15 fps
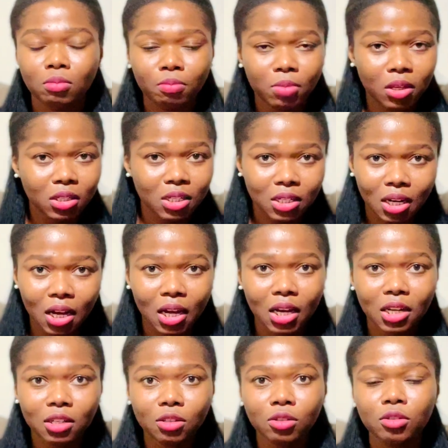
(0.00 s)
be
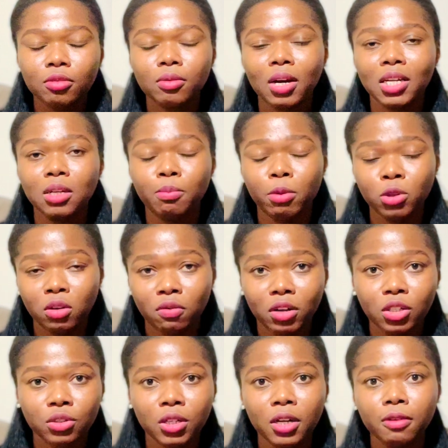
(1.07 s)
denied at the port of
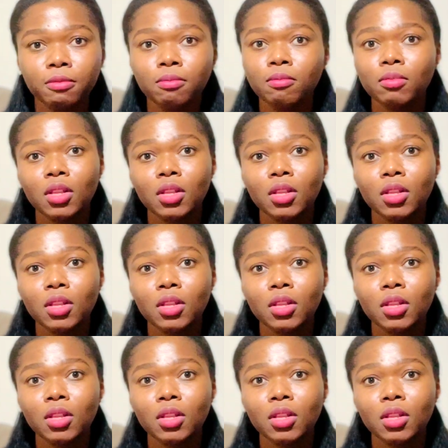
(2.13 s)
entry.